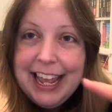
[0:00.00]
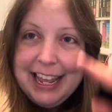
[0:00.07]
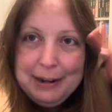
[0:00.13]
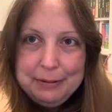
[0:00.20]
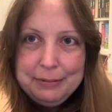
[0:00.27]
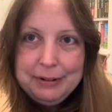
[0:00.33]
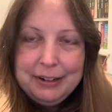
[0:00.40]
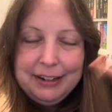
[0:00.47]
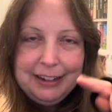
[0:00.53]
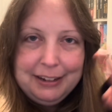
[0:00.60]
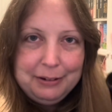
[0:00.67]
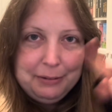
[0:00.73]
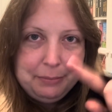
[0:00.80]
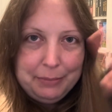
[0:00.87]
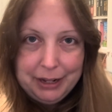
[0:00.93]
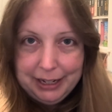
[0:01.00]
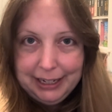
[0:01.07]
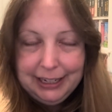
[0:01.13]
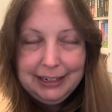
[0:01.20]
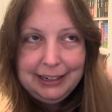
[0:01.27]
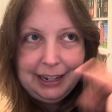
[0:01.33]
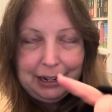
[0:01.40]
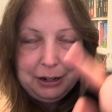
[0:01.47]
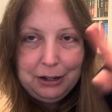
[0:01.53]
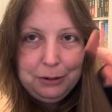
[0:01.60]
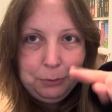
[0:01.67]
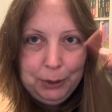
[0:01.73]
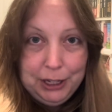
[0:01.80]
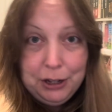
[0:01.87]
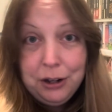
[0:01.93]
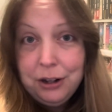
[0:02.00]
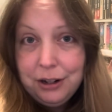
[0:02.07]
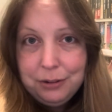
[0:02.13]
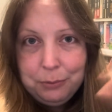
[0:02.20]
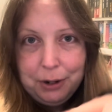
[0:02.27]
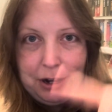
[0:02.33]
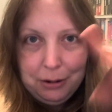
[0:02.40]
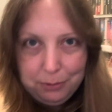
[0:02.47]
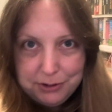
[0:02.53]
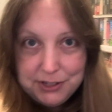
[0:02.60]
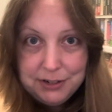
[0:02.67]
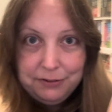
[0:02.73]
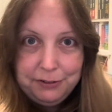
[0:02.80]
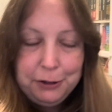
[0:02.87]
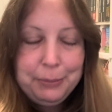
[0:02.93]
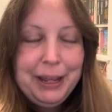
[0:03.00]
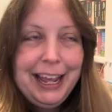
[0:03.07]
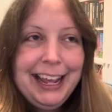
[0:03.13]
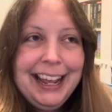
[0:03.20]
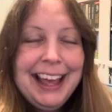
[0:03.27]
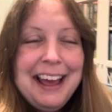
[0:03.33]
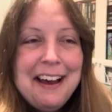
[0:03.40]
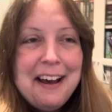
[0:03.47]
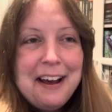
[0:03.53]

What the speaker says: in my like week where I wasn't filming,